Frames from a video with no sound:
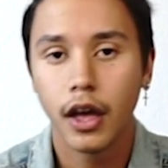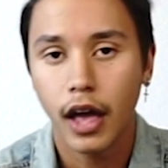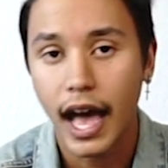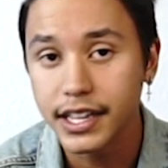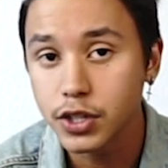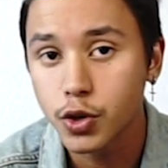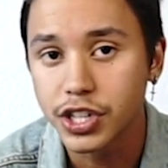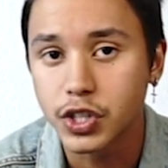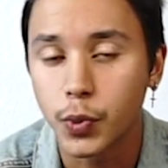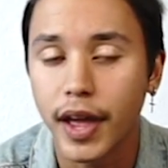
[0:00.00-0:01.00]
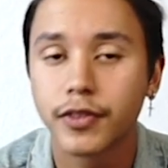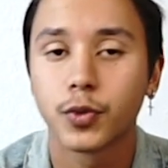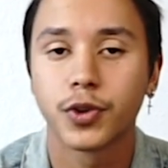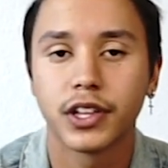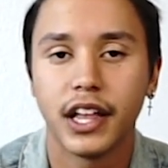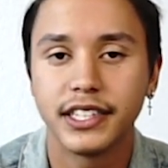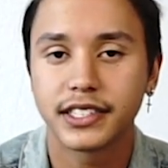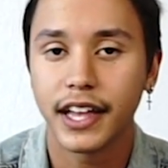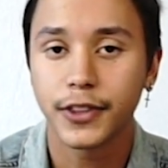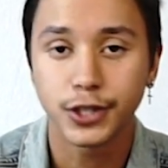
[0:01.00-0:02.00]
As a Christian, we have to realize
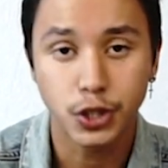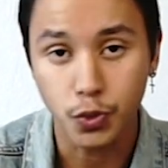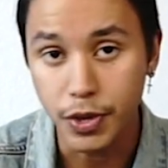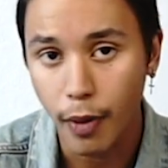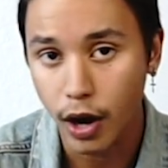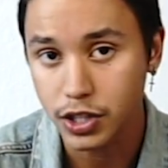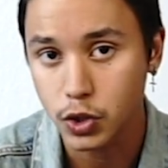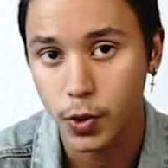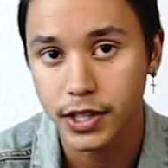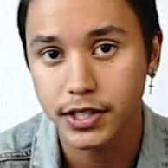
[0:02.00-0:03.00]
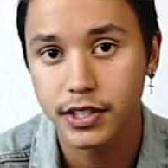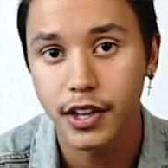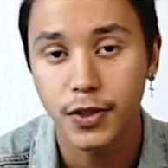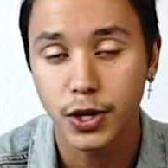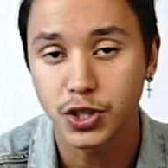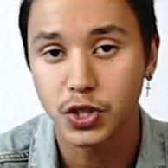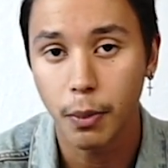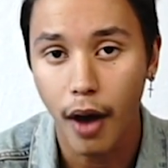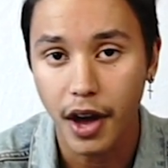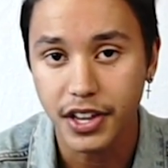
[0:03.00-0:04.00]
that there's three parts to us. There's the
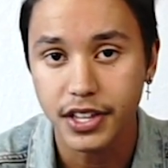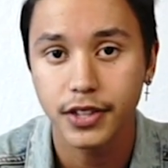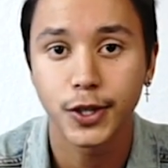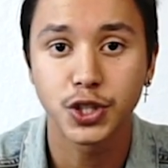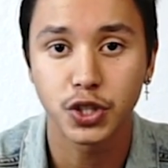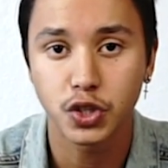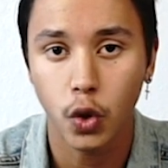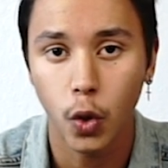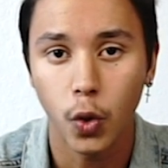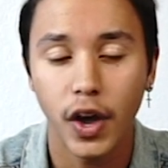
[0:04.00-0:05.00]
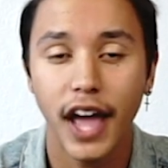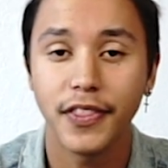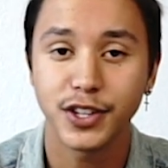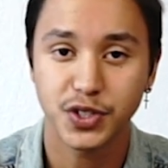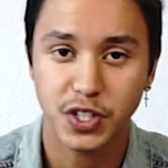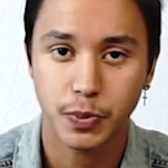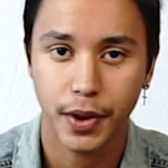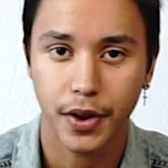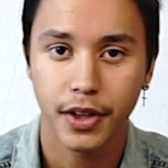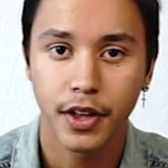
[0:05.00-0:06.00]
body, there's the soul, and there's the
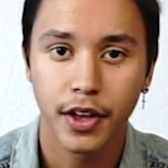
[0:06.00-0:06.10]
spirit.